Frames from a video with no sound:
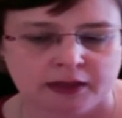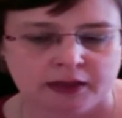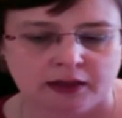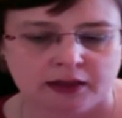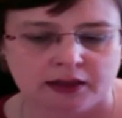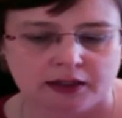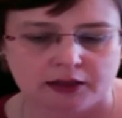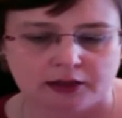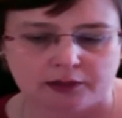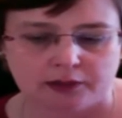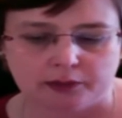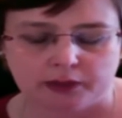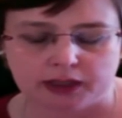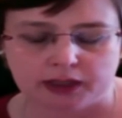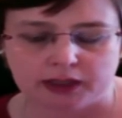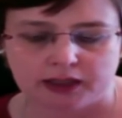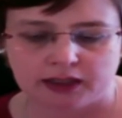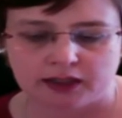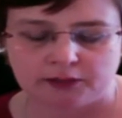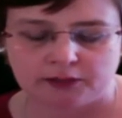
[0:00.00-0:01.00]

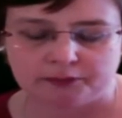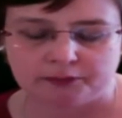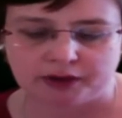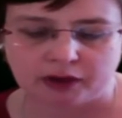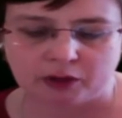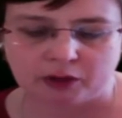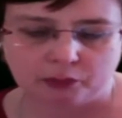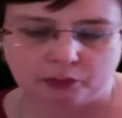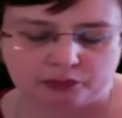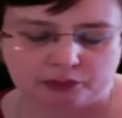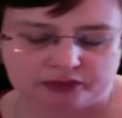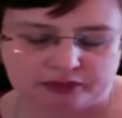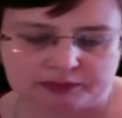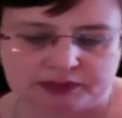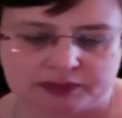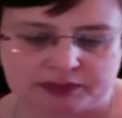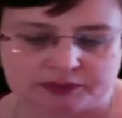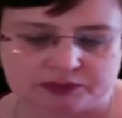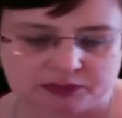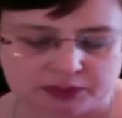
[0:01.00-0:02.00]

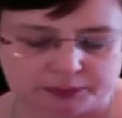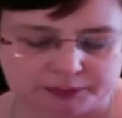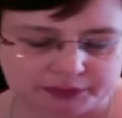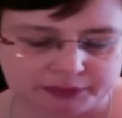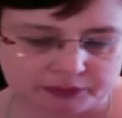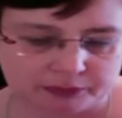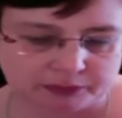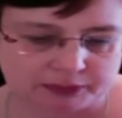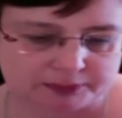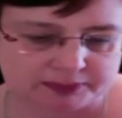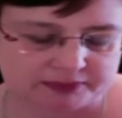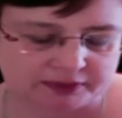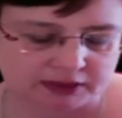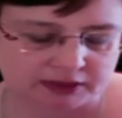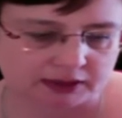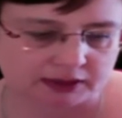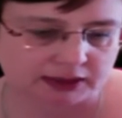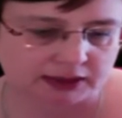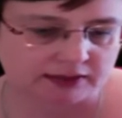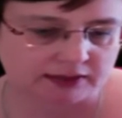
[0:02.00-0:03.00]
Sometimes when I build a
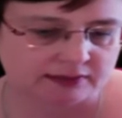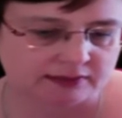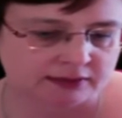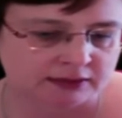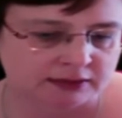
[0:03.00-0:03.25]
website,